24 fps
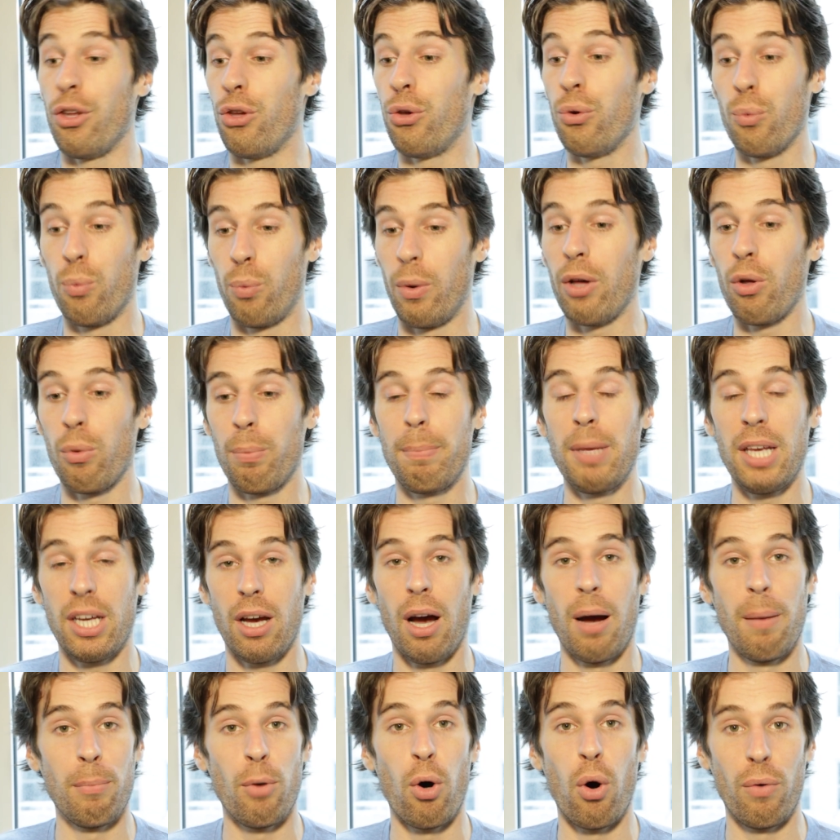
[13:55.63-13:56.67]
you will
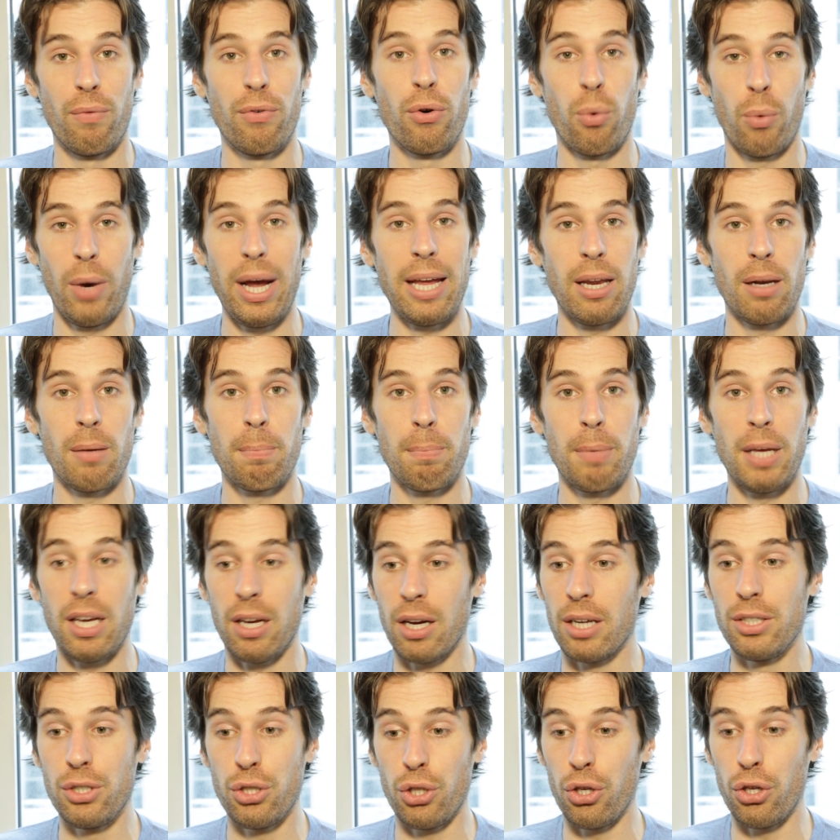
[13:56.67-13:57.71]
become overweight
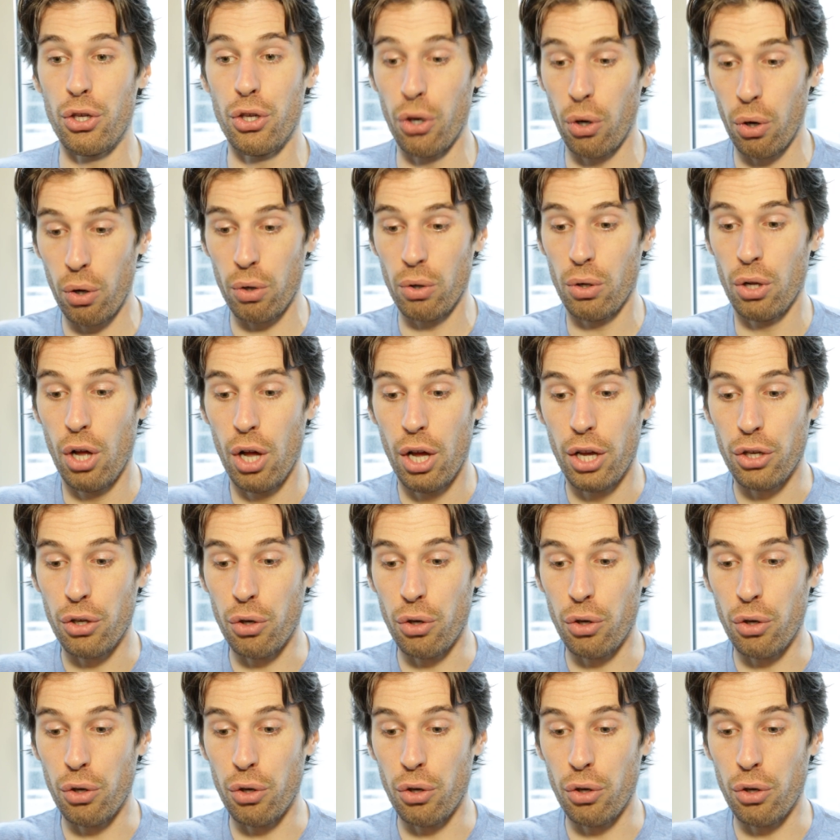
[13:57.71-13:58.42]
because you'll